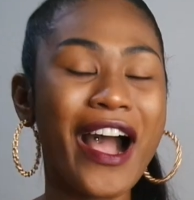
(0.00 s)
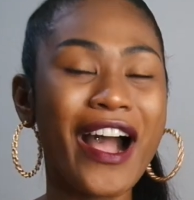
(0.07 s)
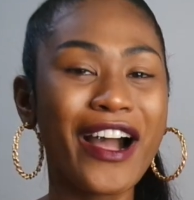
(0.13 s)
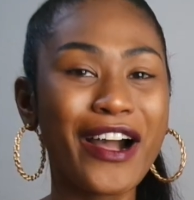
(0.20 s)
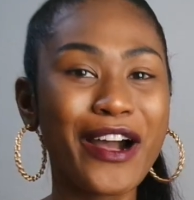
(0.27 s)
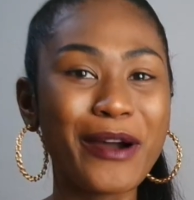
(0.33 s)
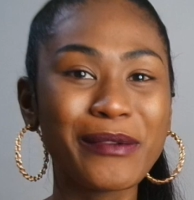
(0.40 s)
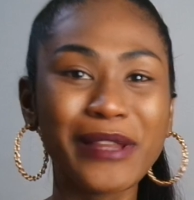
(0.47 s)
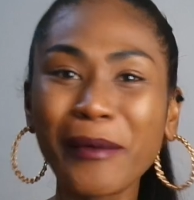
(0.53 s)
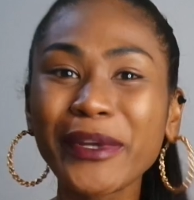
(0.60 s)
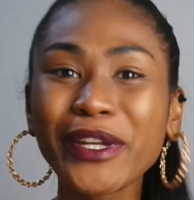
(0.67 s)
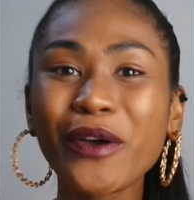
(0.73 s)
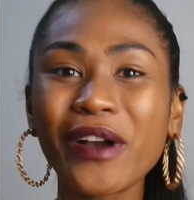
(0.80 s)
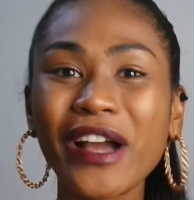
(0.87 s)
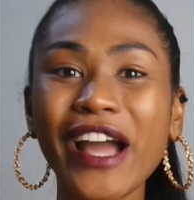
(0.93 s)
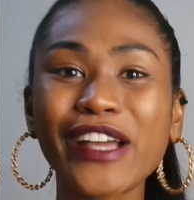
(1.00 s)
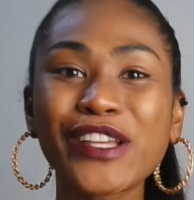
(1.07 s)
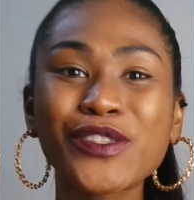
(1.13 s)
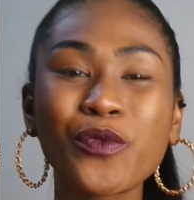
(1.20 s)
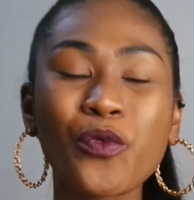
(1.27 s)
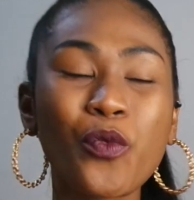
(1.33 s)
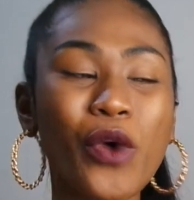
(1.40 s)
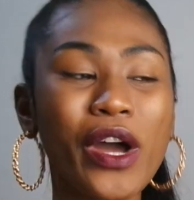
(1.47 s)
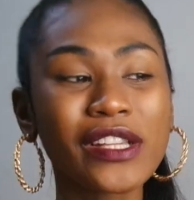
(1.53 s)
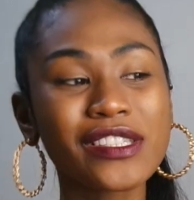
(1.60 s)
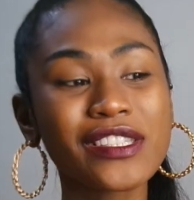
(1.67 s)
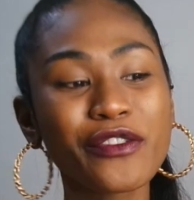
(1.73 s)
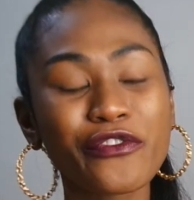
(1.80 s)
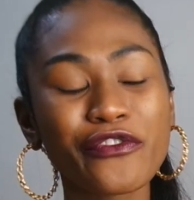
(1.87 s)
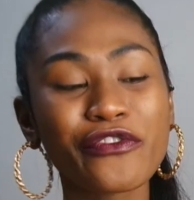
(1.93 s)
let me know guys
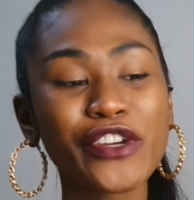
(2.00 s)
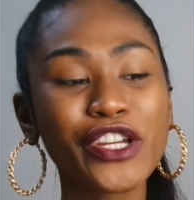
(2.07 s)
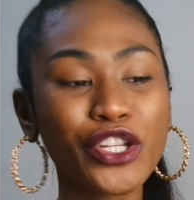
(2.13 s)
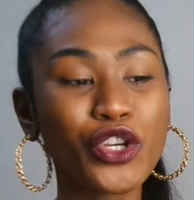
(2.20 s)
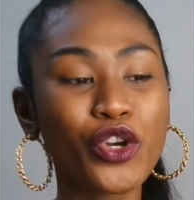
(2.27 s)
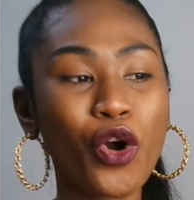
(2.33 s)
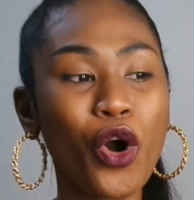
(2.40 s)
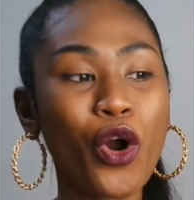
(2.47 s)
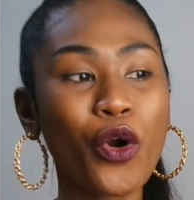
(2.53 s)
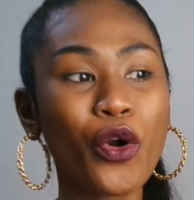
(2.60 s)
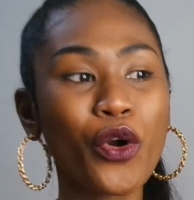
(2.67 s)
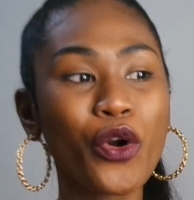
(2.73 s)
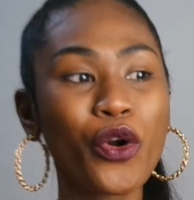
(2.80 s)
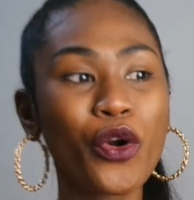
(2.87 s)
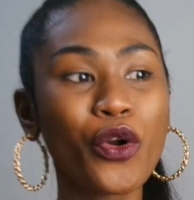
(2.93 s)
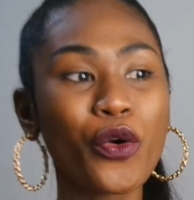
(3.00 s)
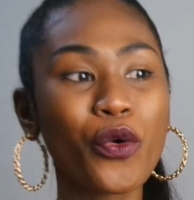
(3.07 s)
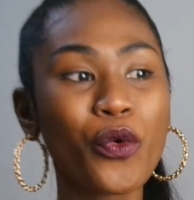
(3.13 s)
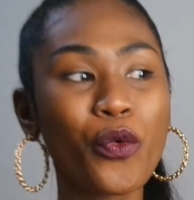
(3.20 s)
what video or